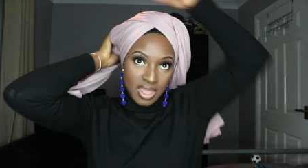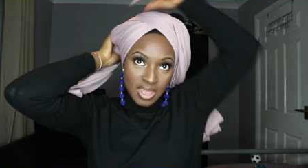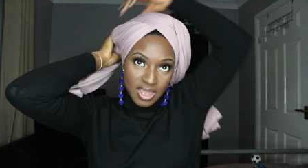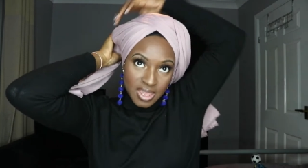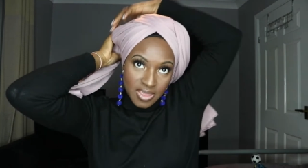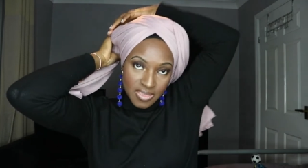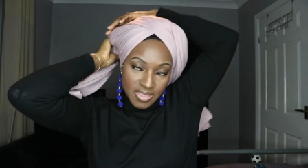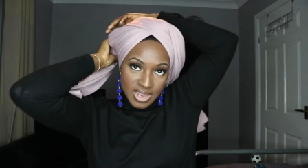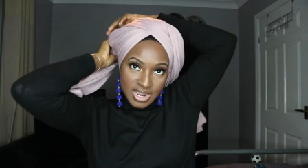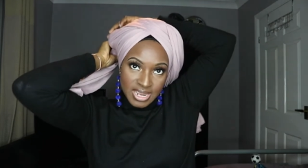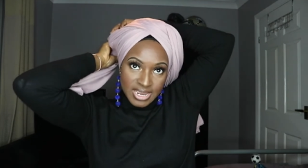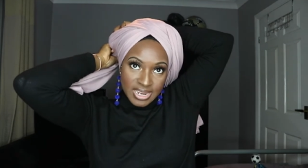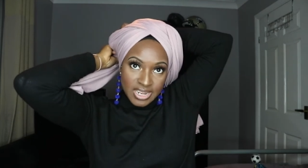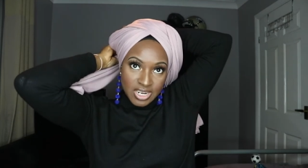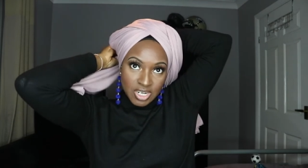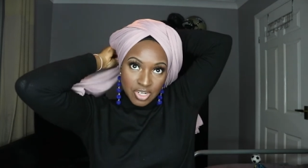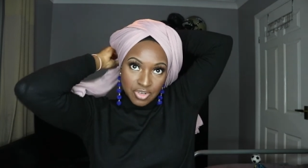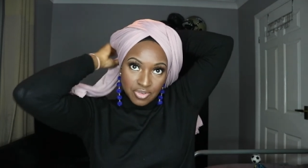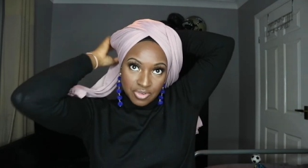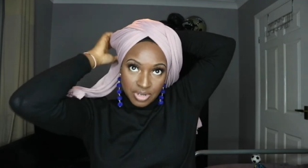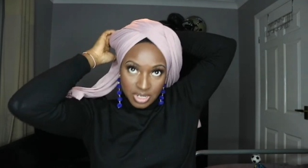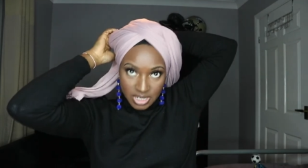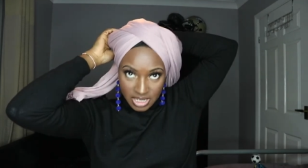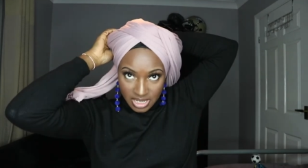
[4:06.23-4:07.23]
and then
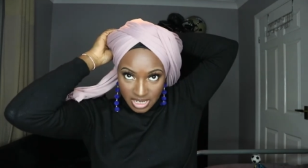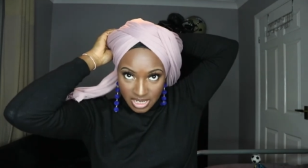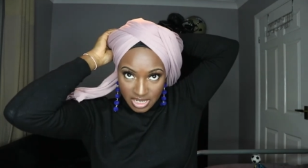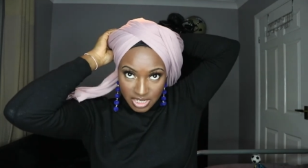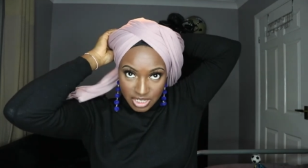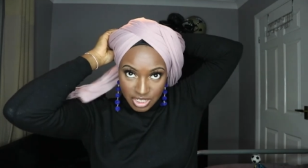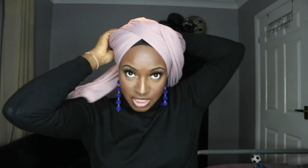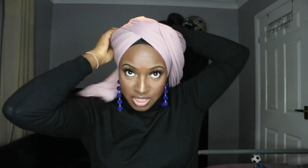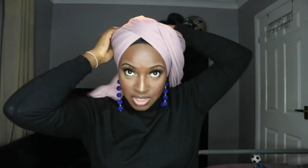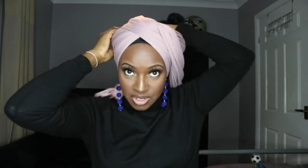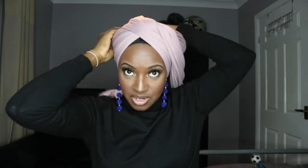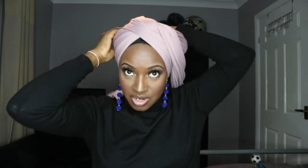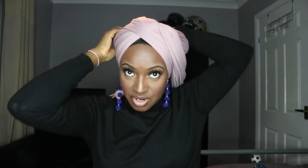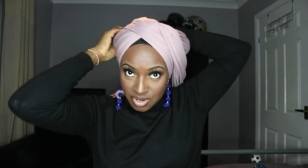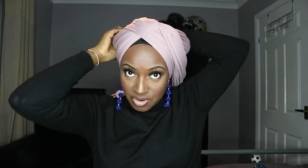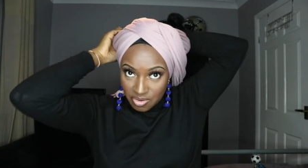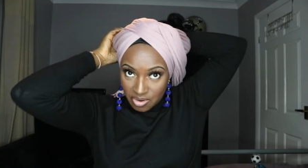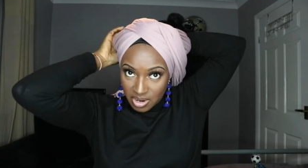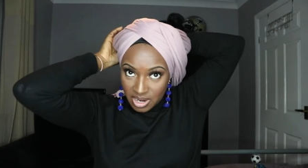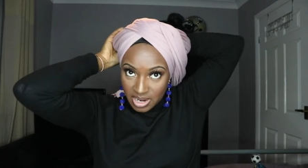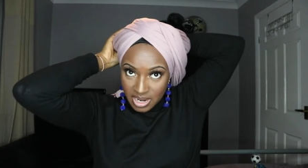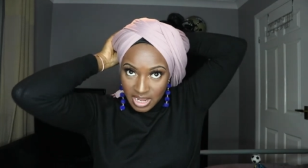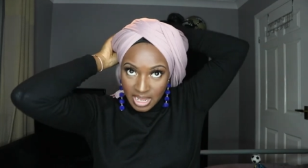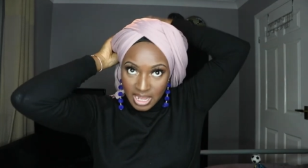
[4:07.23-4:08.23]
literally you're just going to
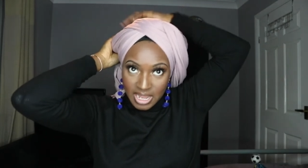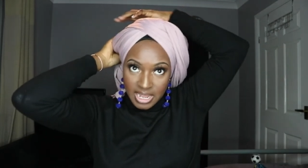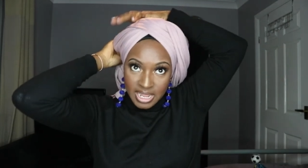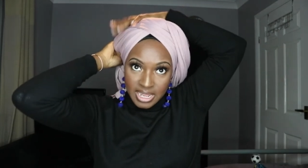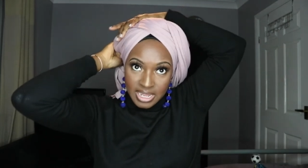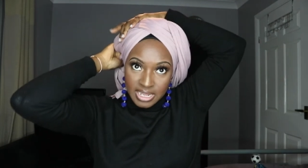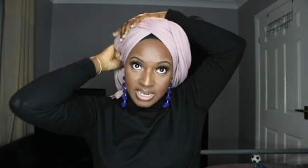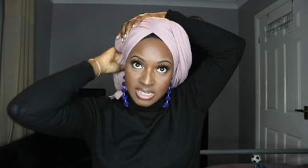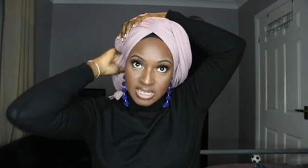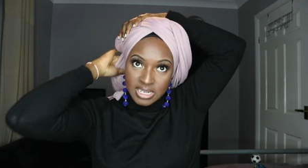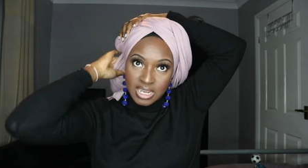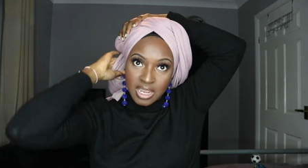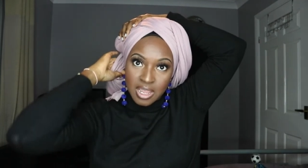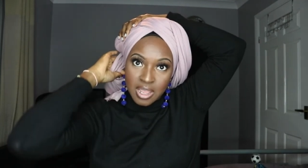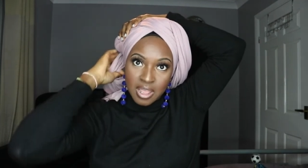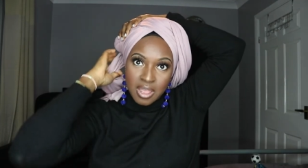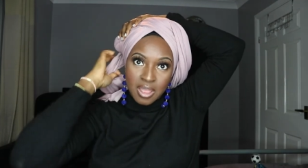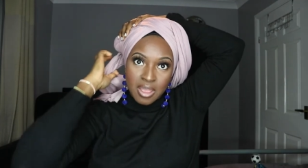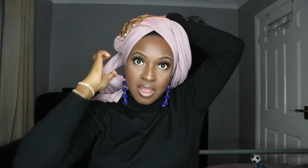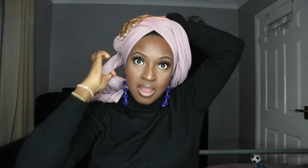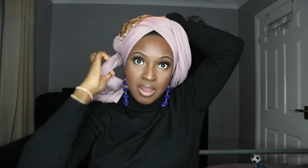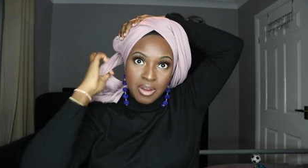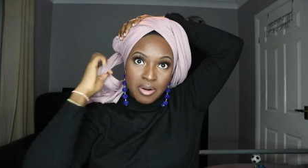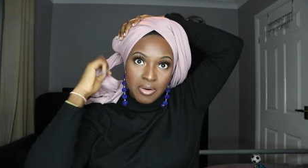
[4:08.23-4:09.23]
try and
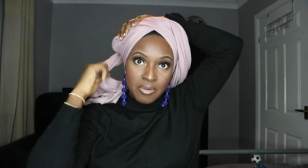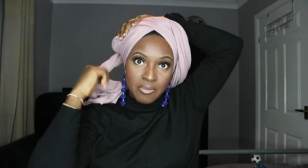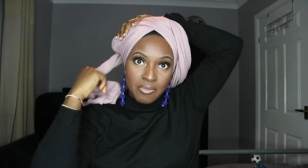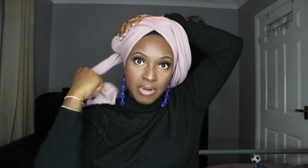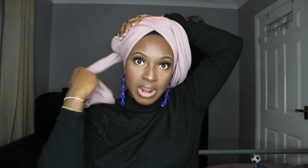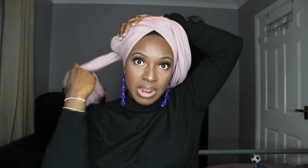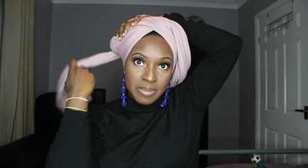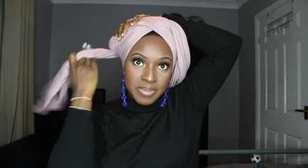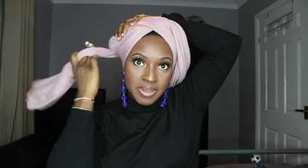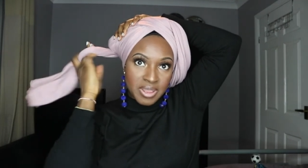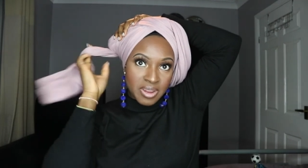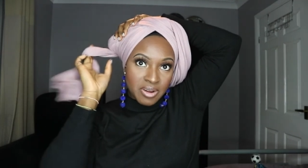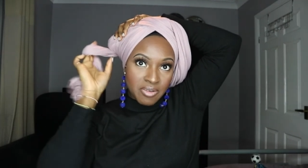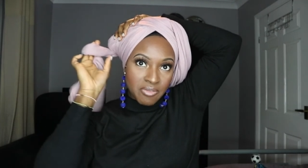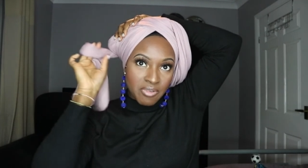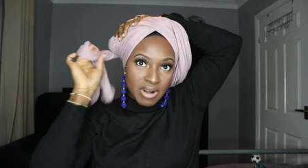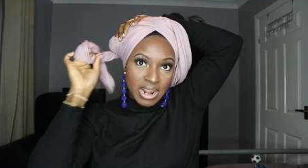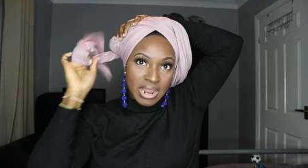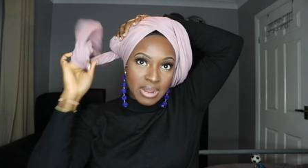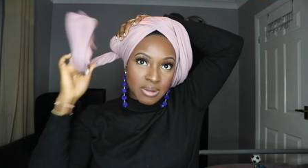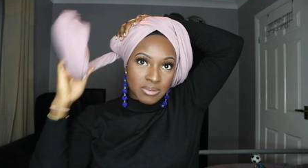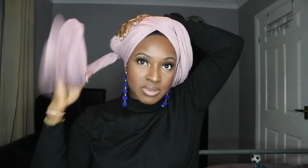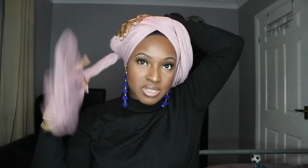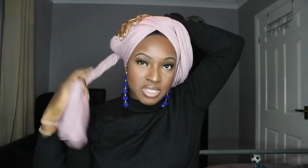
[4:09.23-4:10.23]
wrap it
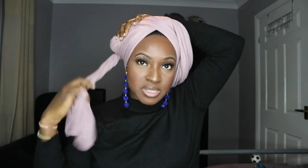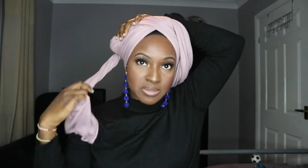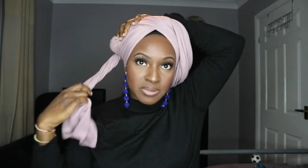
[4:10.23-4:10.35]
around.